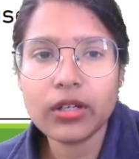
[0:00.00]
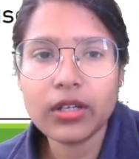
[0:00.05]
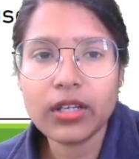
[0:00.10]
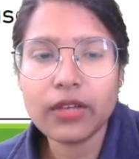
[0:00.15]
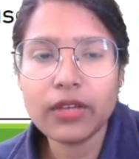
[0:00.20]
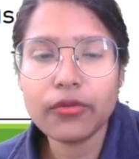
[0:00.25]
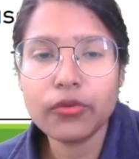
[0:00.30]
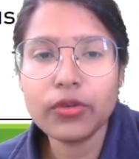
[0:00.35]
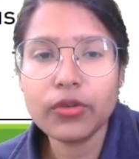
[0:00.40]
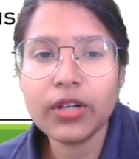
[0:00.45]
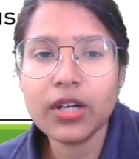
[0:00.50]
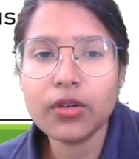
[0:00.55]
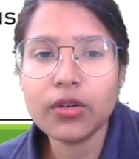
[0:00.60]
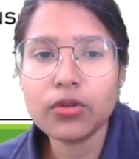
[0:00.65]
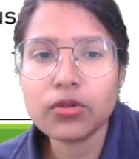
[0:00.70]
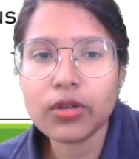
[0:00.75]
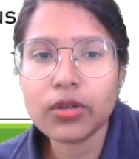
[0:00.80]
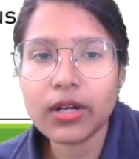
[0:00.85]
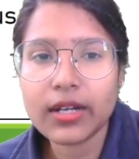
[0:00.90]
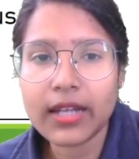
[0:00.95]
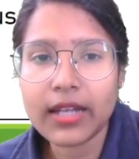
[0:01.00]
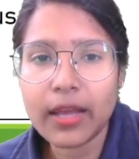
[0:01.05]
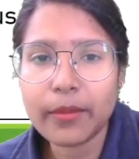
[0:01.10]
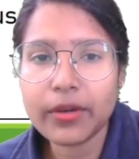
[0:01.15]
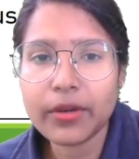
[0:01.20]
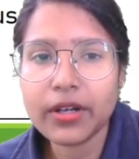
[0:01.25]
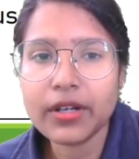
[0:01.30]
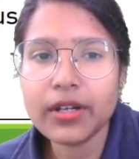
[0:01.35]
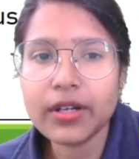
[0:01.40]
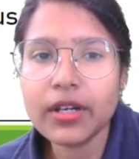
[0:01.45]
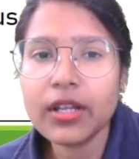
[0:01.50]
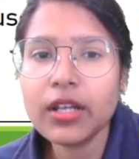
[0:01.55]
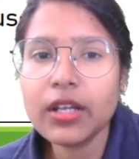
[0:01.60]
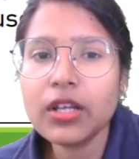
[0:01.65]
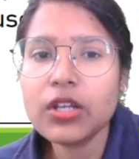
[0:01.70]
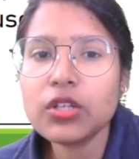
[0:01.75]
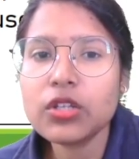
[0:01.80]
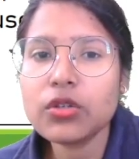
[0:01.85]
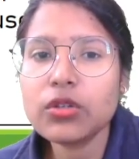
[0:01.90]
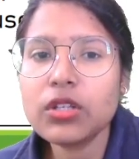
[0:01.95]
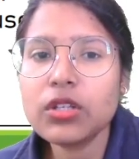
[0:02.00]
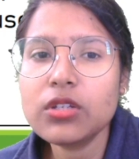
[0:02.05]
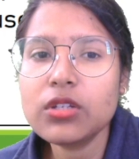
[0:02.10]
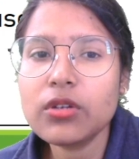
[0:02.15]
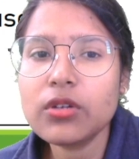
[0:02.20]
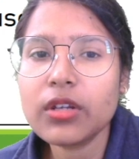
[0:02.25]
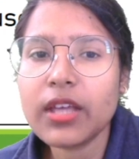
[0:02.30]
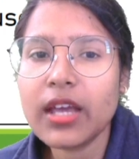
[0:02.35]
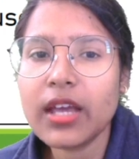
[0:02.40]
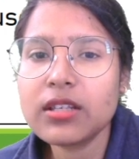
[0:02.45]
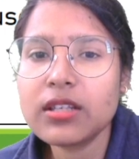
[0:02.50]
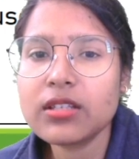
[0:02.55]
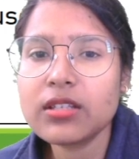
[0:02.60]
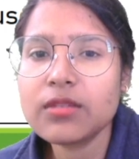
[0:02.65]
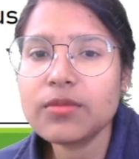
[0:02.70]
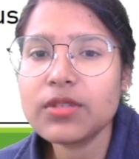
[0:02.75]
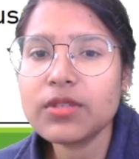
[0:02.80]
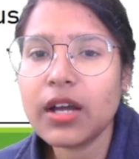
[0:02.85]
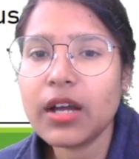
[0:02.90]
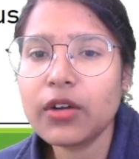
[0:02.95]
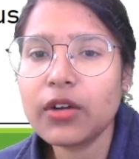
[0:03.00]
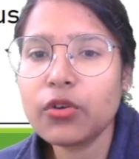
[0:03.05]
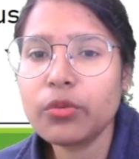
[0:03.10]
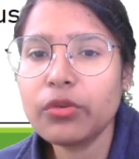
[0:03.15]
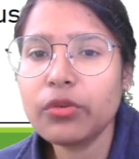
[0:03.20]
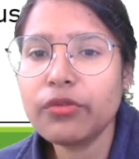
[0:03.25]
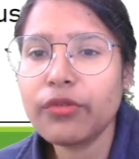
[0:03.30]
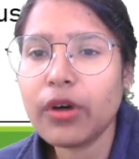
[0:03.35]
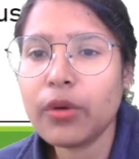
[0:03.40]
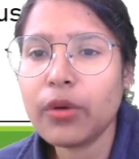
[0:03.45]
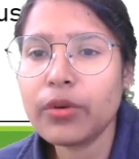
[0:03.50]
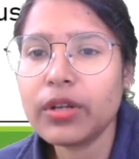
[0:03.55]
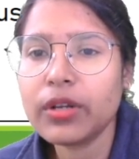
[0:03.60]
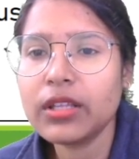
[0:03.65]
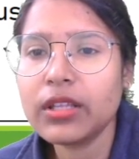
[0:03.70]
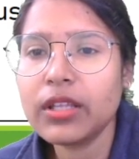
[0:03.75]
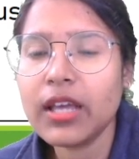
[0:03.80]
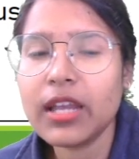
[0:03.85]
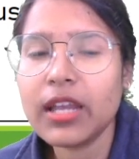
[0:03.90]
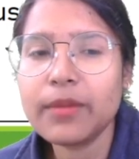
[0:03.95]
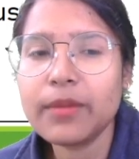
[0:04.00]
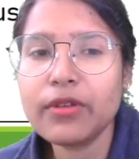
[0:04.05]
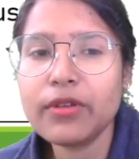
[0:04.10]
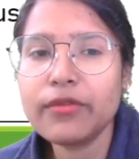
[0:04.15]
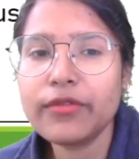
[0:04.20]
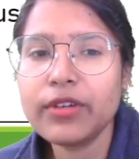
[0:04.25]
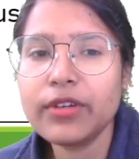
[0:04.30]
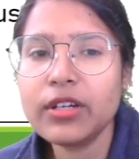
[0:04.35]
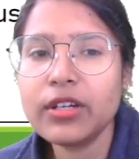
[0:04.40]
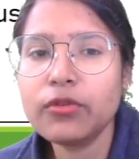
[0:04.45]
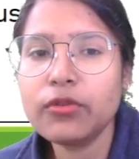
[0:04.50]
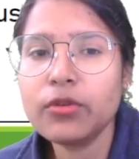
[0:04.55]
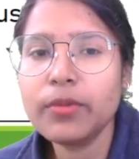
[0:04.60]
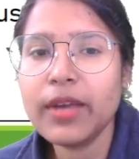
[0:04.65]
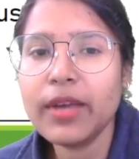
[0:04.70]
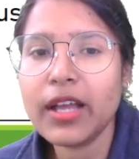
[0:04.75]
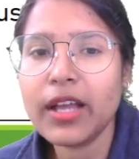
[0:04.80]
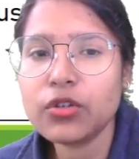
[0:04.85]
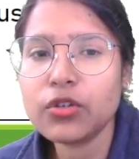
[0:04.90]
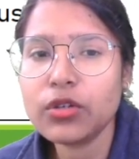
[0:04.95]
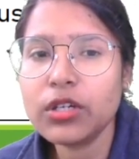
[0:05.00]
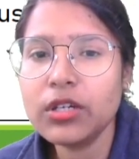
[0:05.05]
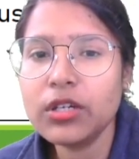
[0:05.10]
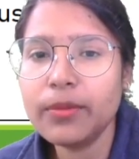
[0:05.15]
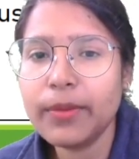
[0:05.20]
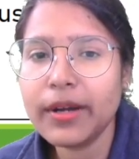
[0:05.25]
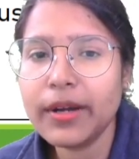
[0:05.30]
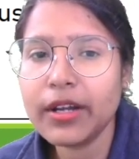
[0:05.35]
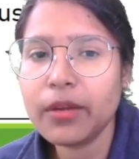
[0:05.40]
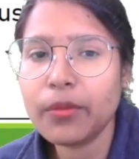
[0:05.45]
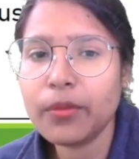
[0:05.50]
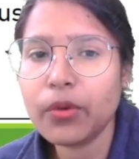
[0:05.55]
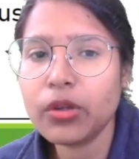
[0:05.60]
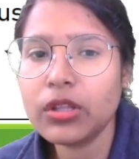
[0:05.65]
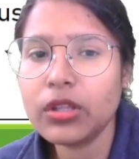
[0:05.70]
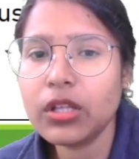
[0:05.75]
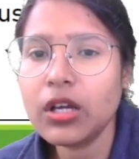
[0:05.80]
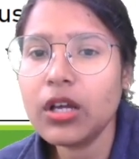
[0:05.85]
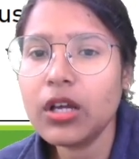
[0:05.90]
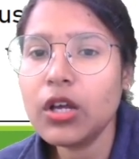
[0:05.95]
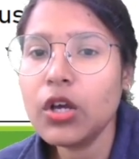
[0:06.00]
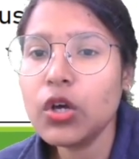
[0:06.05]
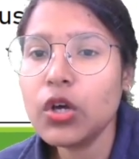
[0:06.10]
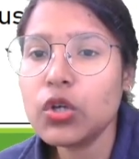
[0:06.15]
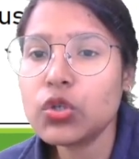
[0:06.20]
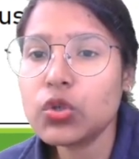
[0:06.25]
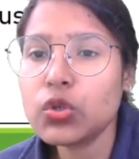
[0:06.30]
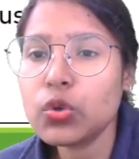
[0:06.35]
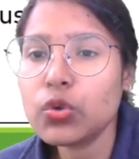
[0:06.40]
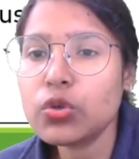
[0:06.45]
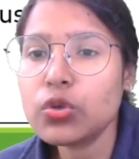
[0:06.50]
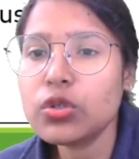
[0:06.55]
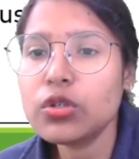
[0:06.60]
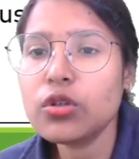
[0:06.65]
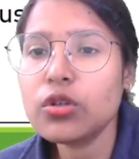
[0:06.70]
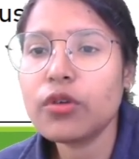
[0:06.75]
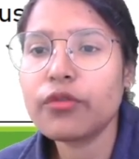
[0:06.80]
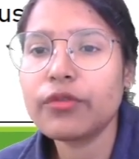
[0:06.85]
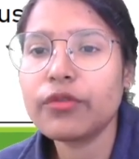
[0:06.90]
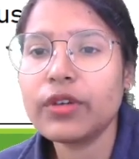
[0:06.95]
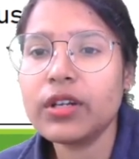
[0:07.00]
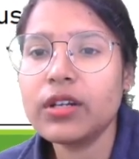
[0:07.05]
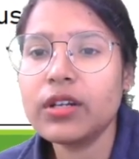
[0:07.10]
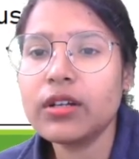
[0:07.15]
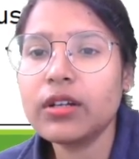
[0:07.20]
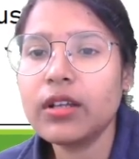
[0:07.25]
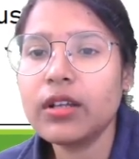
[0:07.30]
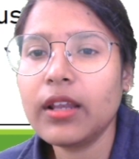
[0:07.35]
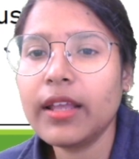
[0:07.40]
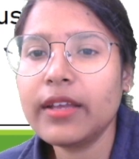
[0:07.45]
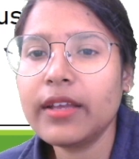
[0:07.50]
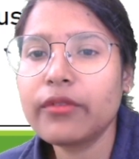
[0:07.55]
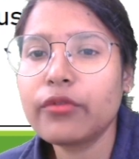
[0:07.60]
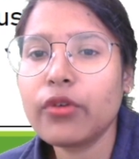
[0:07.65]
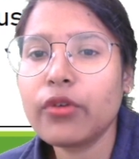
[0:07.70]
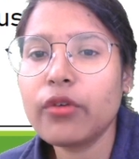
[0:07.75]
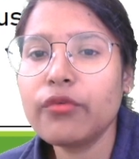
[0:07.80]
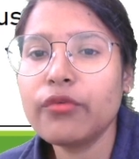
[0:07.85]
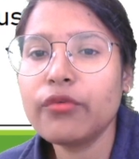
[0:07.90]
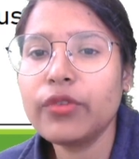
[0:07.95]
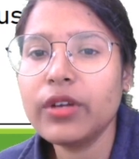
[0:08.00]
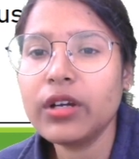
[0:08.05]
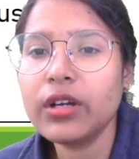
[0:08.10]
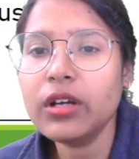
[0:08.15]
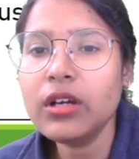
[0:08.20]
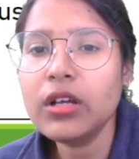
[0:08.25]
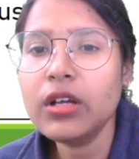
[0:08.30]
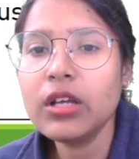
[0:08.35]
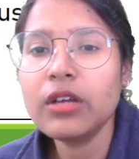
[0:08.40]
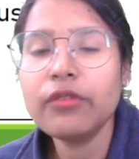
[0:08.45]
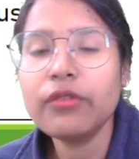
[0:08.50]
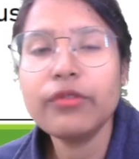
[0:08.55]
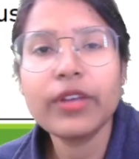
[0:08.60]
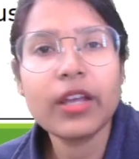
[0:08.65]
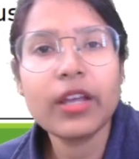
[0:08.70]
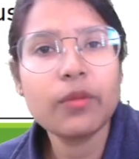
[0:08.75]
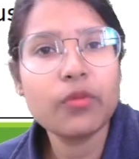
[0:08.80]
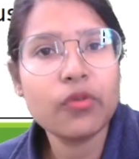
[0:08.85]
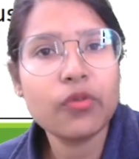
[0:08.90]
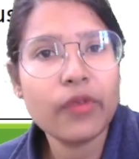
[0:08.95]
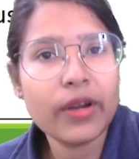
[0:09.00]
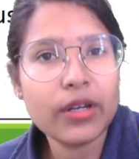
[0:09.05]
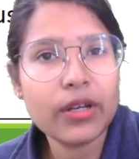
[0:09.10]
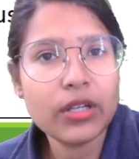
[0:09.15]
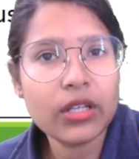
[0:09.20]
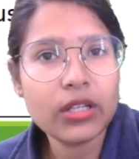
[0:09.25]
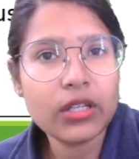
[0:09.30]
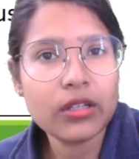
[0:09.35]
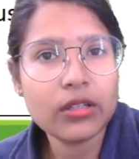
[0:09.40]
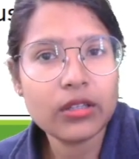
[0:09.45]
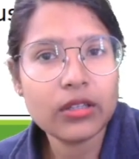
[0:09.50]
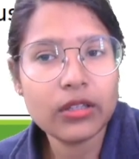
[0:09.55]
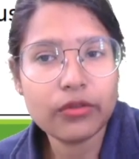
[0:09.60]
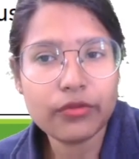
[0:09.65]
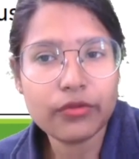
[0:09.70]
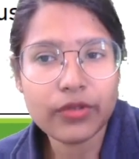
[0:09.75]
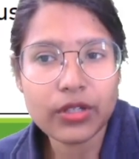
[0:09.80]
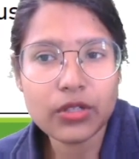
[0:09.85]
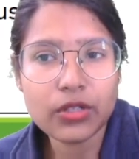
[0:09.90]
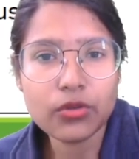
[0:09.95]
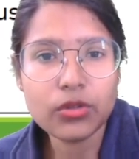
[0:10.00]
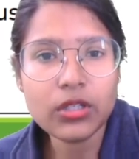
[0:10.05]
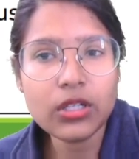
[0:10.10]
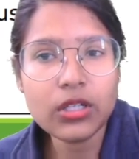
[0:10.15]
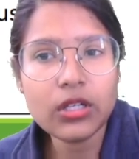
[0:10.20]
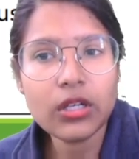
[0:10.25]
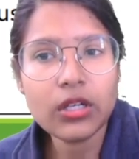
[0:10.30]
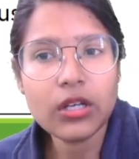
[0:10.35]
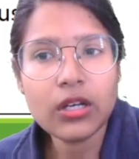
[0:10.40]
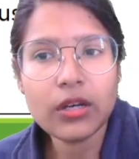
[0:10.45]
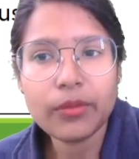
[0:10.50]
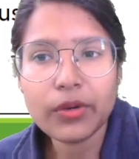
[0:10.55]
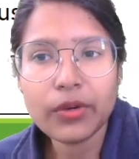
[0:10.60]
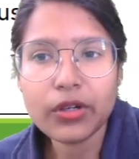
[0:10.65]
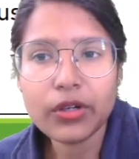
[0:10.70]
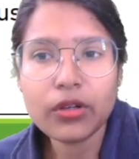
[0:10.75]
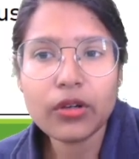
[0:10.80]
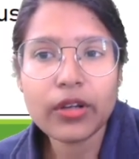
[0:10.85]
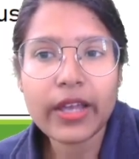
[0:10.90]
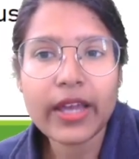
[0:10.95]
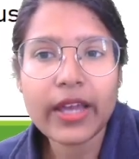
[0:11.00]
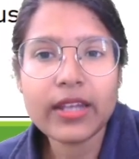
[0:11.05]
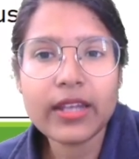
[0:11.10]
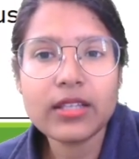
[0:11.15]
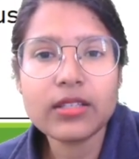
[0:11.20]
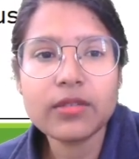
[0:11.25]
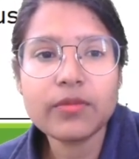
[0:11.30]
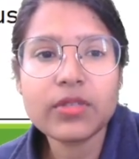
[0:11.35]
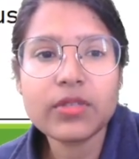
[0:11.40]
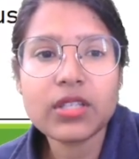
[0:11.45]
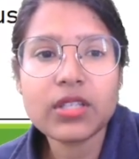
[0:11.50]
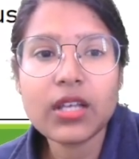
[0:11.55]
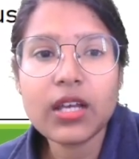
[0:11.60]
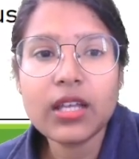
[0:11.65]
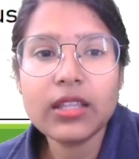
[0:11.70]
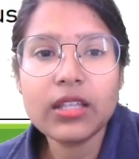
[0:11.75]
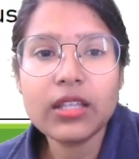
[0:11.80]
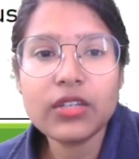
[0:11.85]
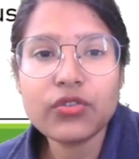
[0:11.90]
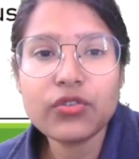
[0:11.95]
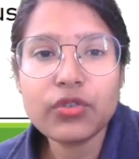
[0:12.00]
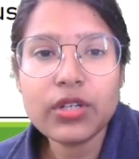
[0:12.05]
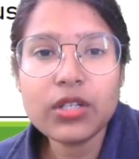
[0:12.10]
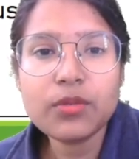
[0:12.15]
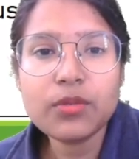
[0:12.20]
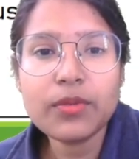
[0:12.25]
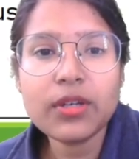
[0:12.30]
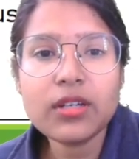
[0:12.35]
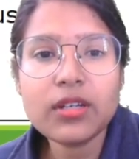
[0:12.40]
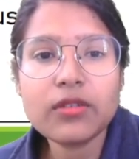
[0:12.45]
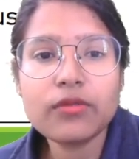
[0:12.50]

Your food get also contaminated, so these organisms are to be found in the animal feed would be actually depend upon the sources of feed, like from where we can providing the feed to the particular organisms. The treatment